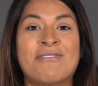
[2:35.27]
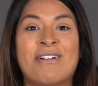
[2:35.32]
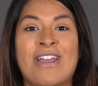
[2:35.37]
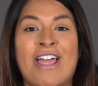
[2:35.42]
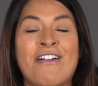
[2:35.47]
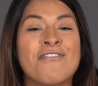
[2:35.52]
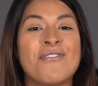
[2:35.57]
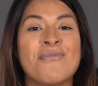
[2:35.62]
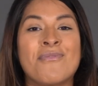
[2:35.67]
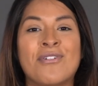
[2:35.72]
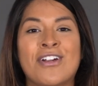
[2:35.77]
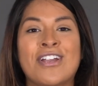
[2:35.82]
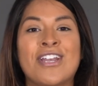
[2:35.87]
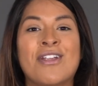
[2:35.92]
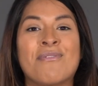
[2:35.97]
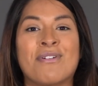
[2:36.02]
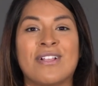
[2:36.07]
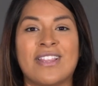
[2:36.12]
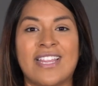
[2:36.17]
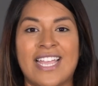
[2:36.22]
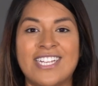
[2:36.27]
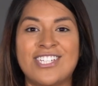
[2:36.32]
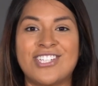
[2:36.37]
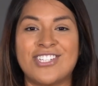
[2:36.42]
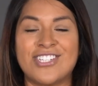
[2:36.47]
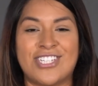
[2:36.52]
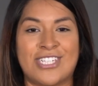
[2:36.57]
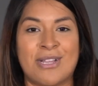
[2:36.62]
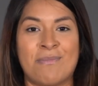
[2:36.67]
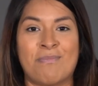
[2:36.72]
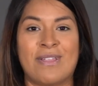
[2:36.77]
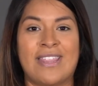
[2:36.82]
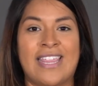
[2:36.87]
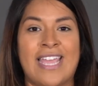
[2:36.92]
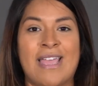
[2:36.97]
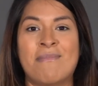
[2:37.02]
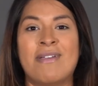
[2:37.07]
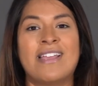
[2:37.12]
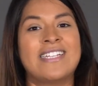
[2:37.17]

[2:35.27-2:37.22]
whenever we're in a relationship with him,